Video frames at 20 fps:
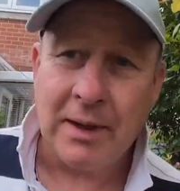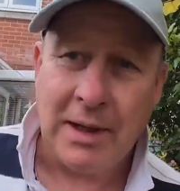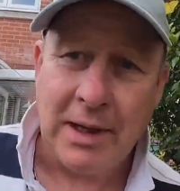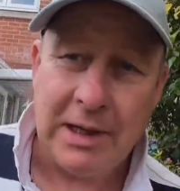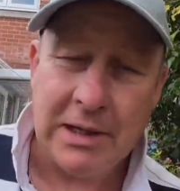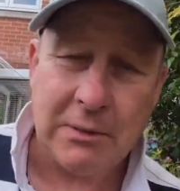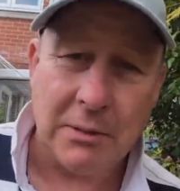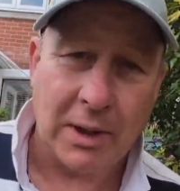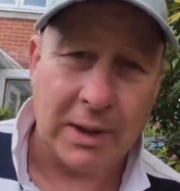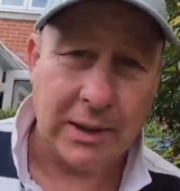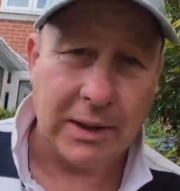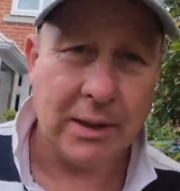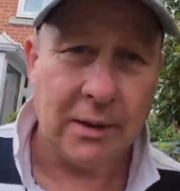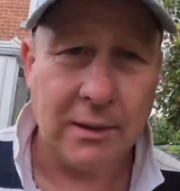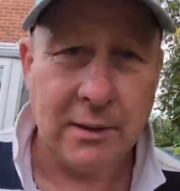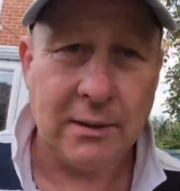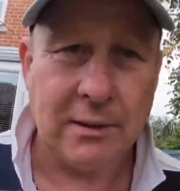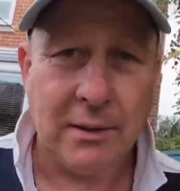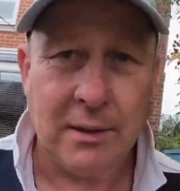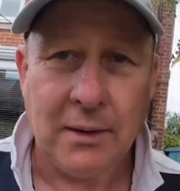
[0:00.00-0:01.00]
Anyway,
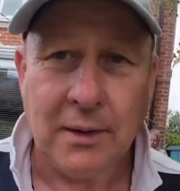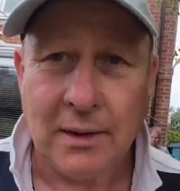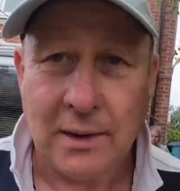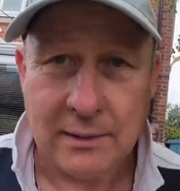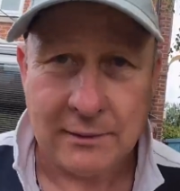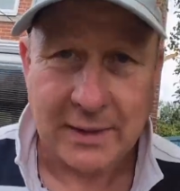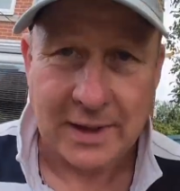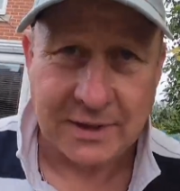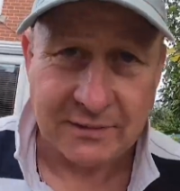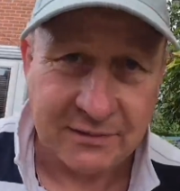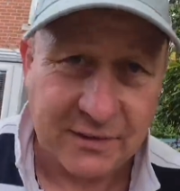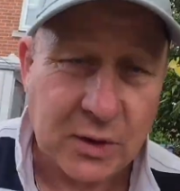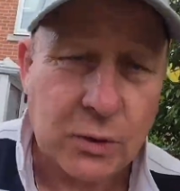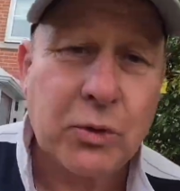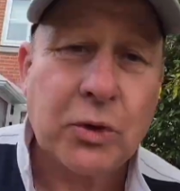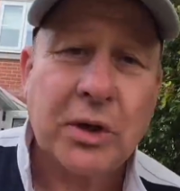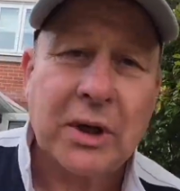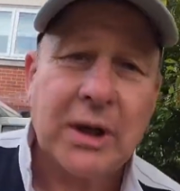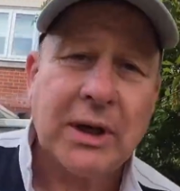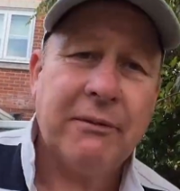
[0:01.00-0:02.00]
I've had a
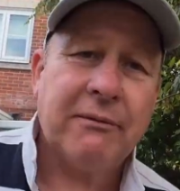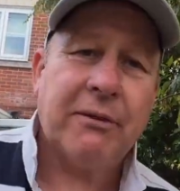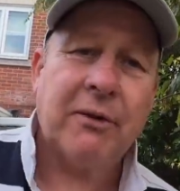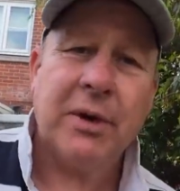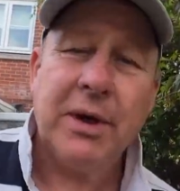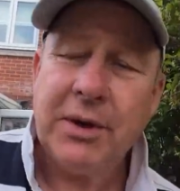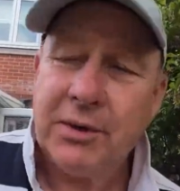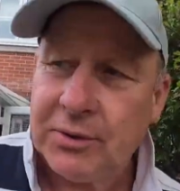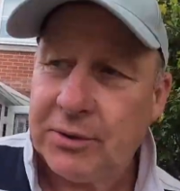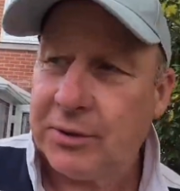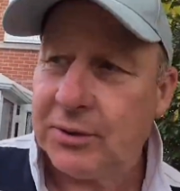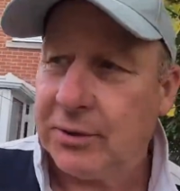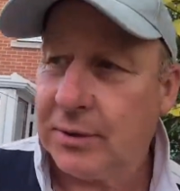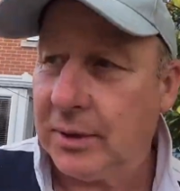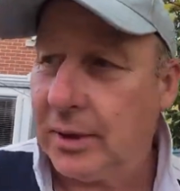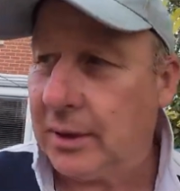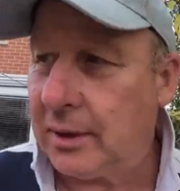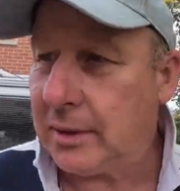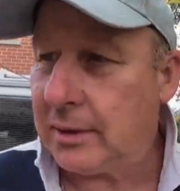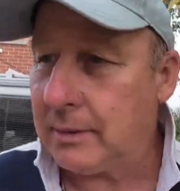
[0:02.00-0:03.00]
few deliveries
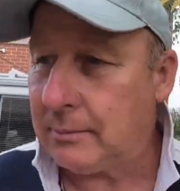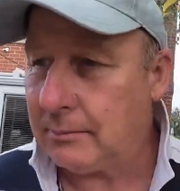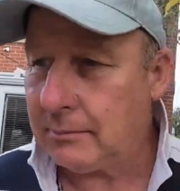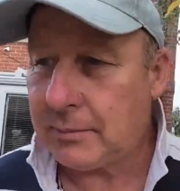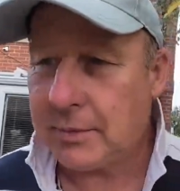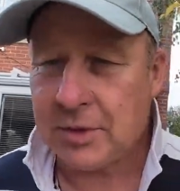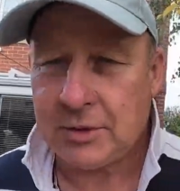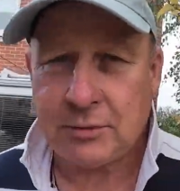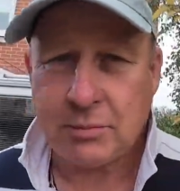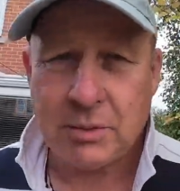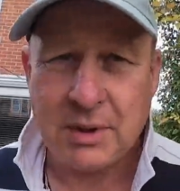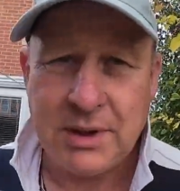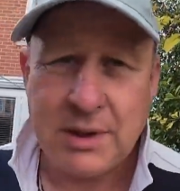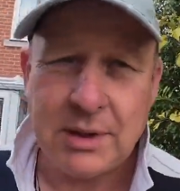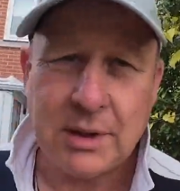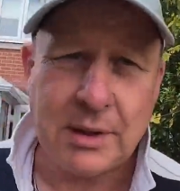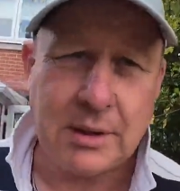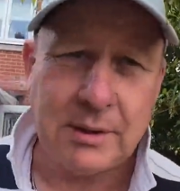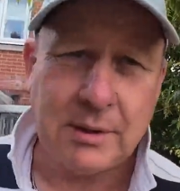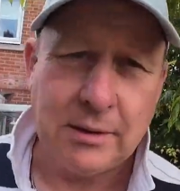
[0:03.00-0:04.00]
this
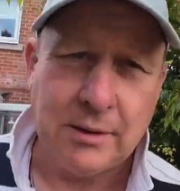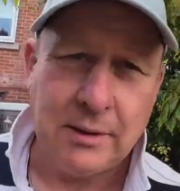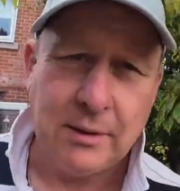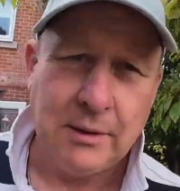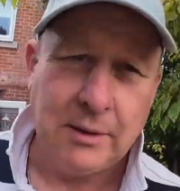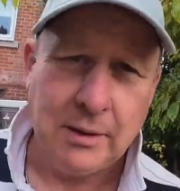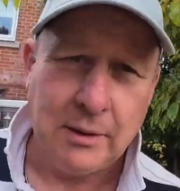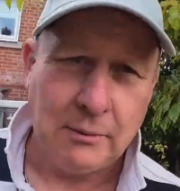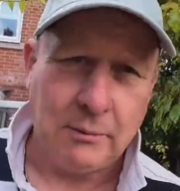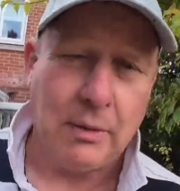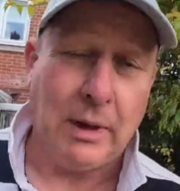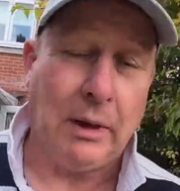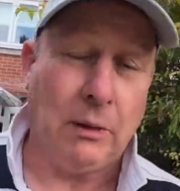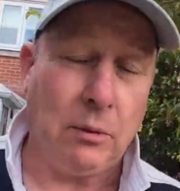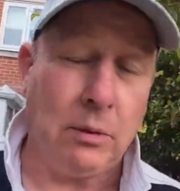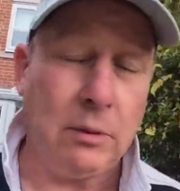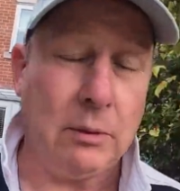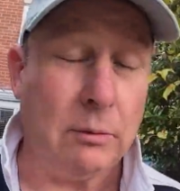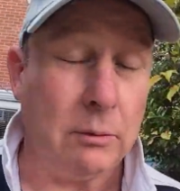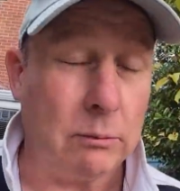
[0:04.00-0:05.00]
week.
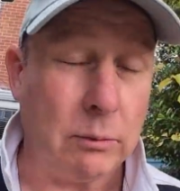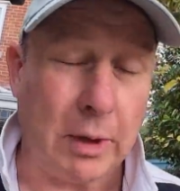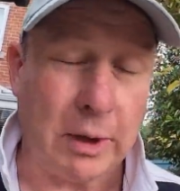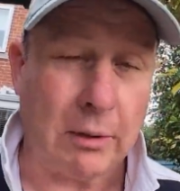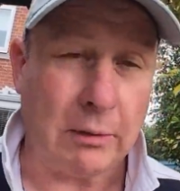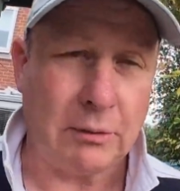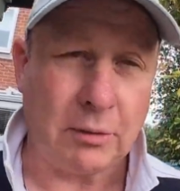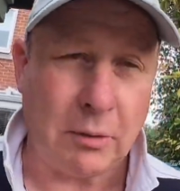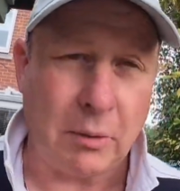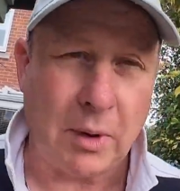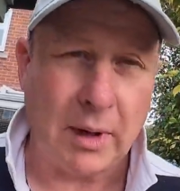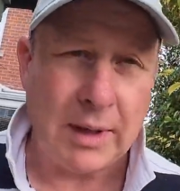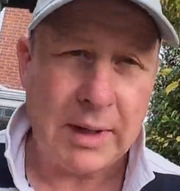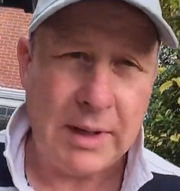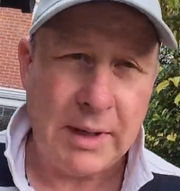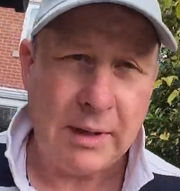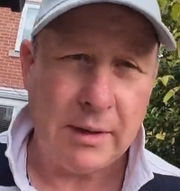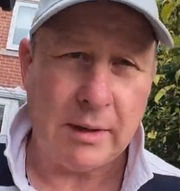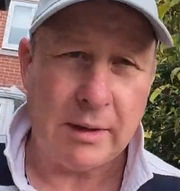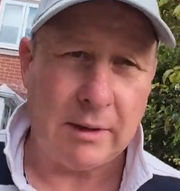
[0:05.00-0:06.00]
Well, when I was
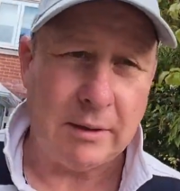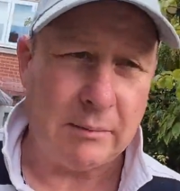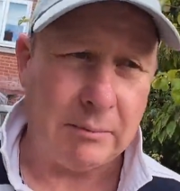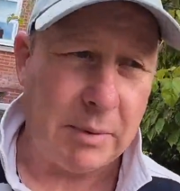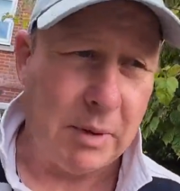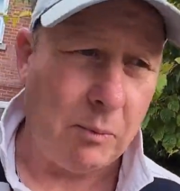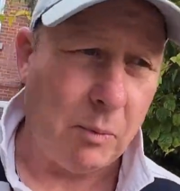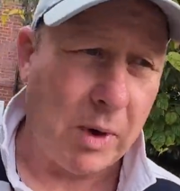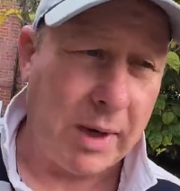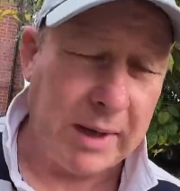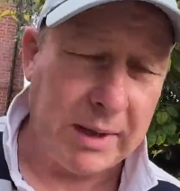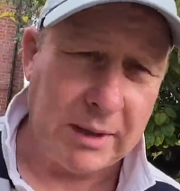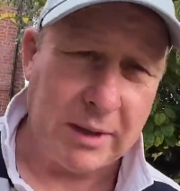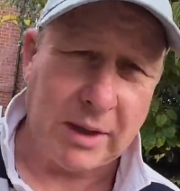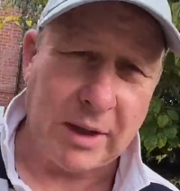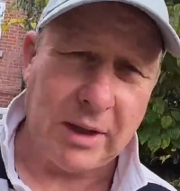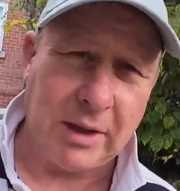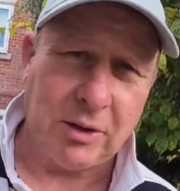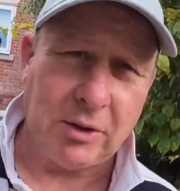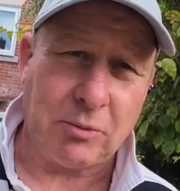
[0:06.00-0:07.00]
away, I've been waiting to
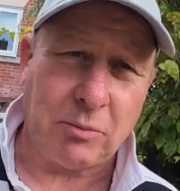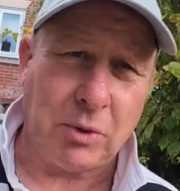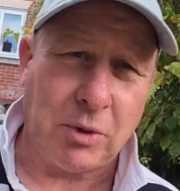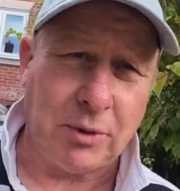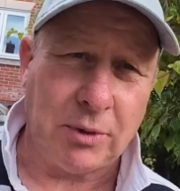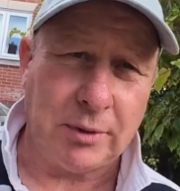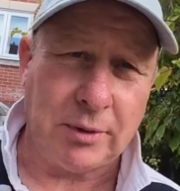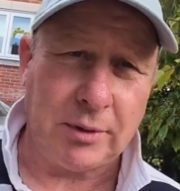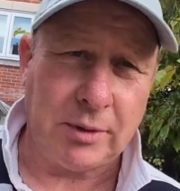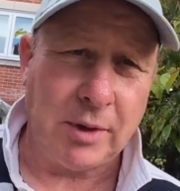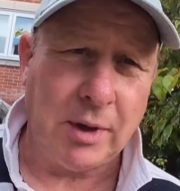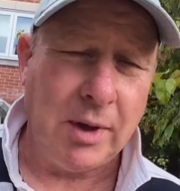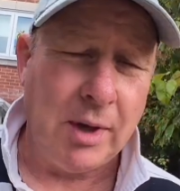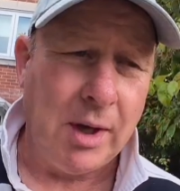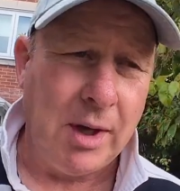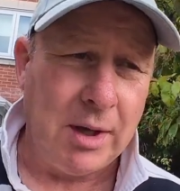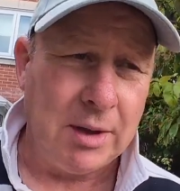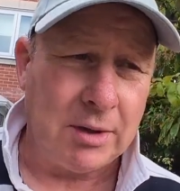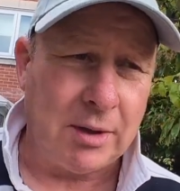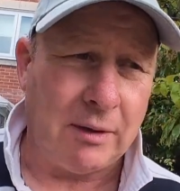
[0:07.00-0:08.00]
get this one
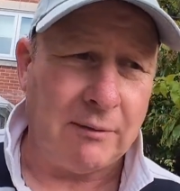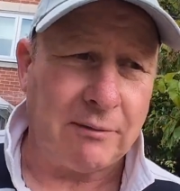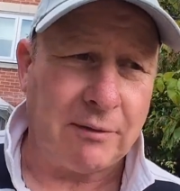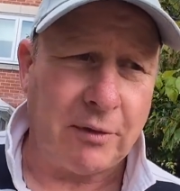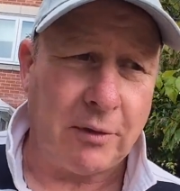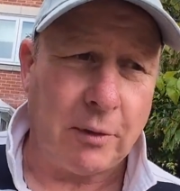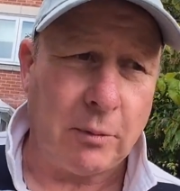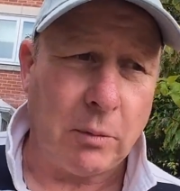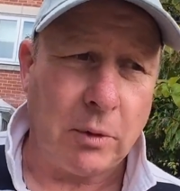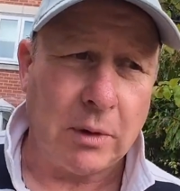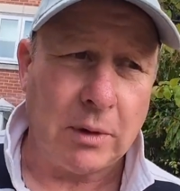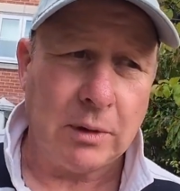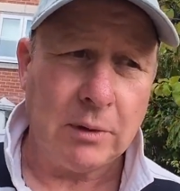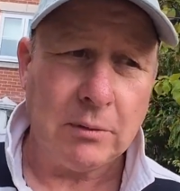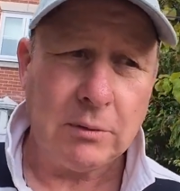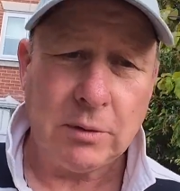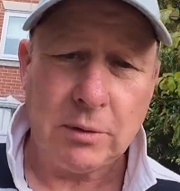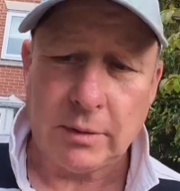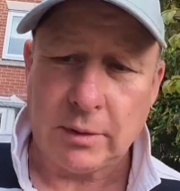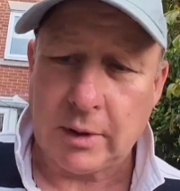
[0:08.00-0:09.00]
done for a
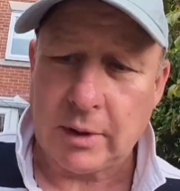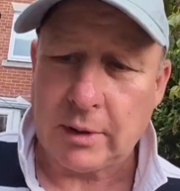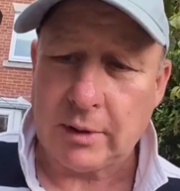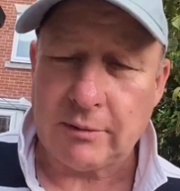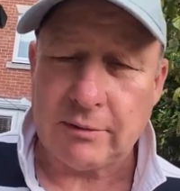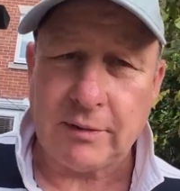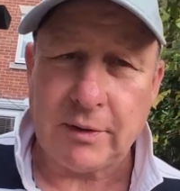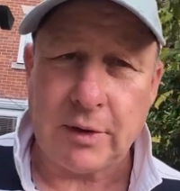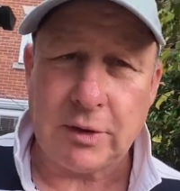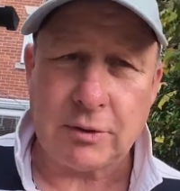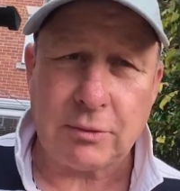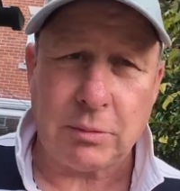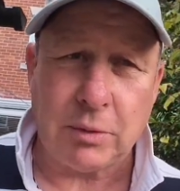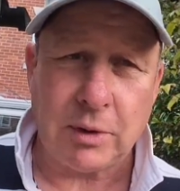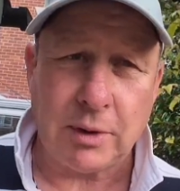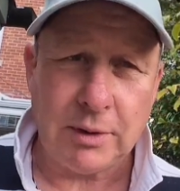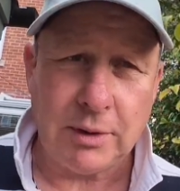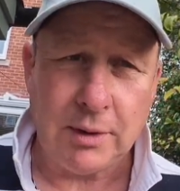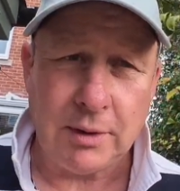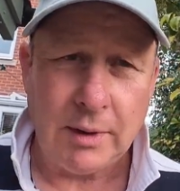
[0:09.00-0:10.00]
while. The first
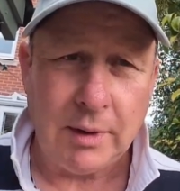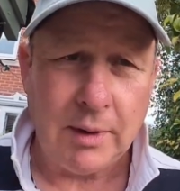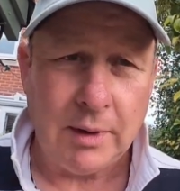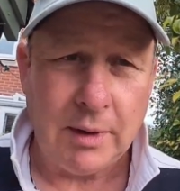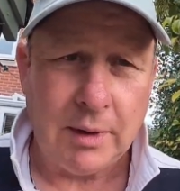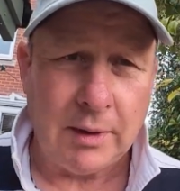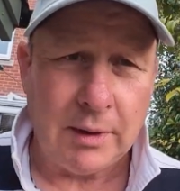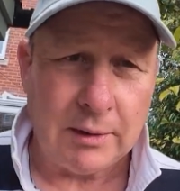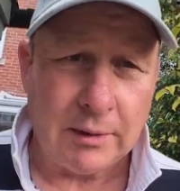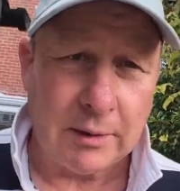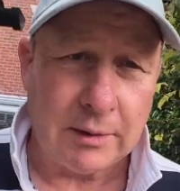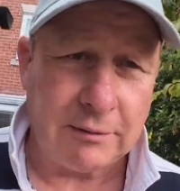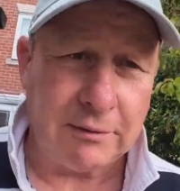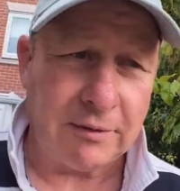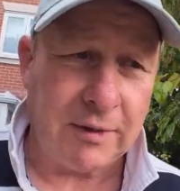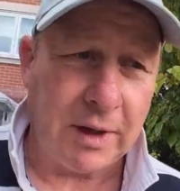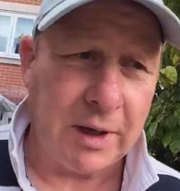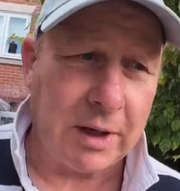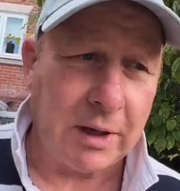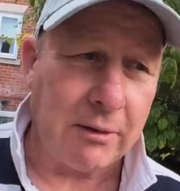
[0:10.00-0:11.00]
one, I'll
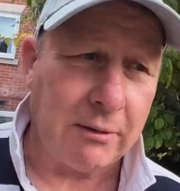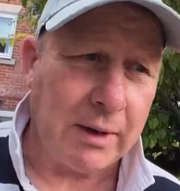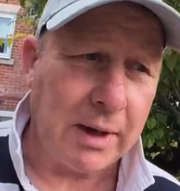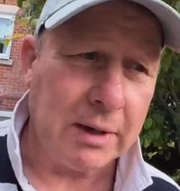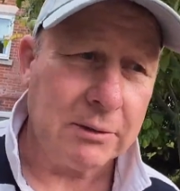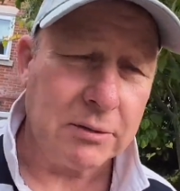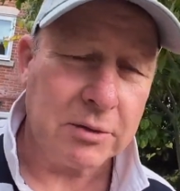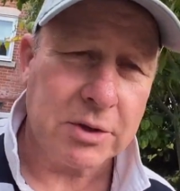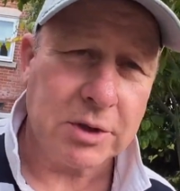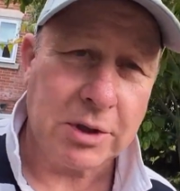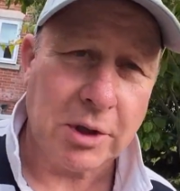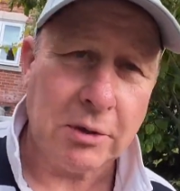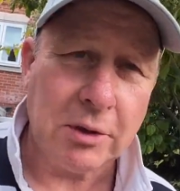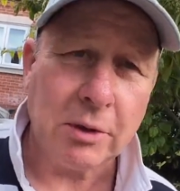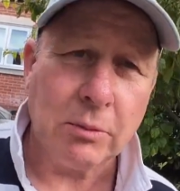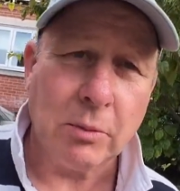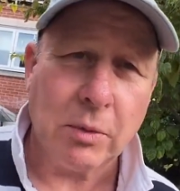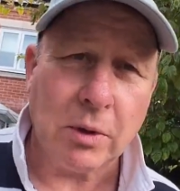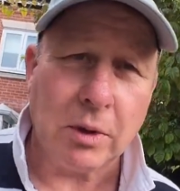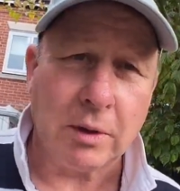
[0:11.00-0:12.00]
flick you around, show
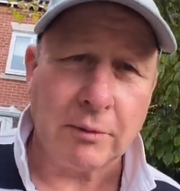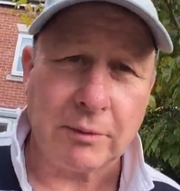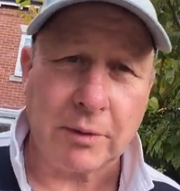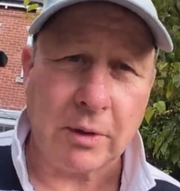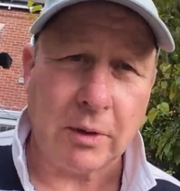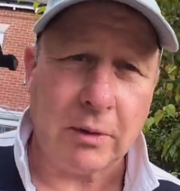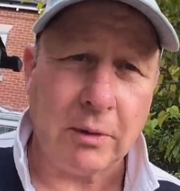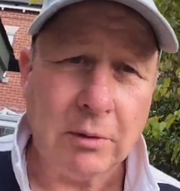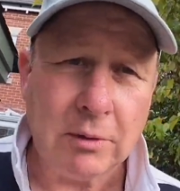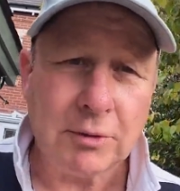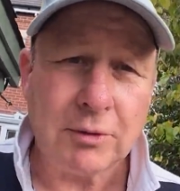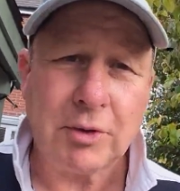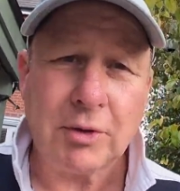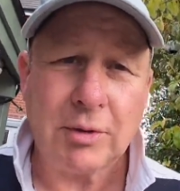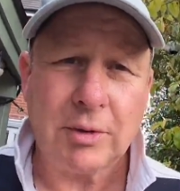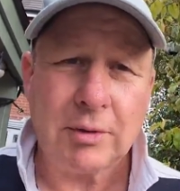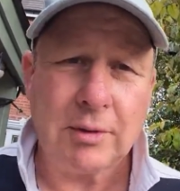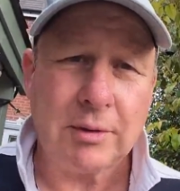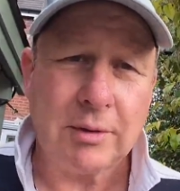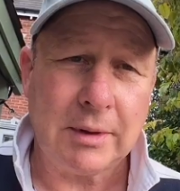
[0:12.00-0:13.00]
you what I've got,
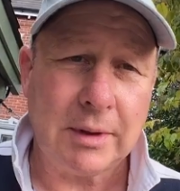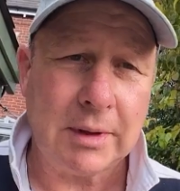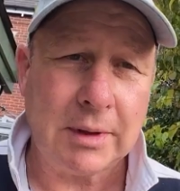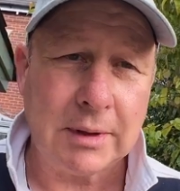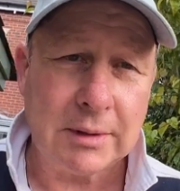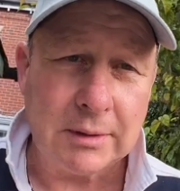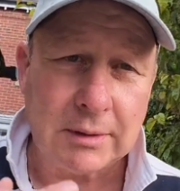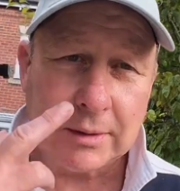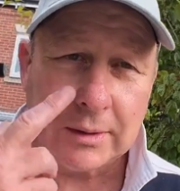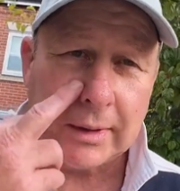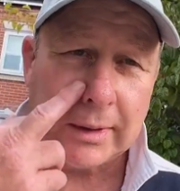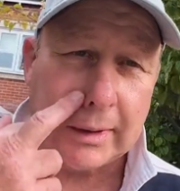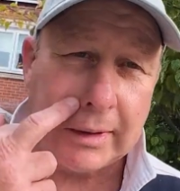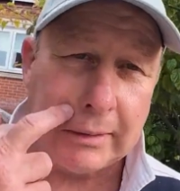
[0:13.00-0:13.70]
and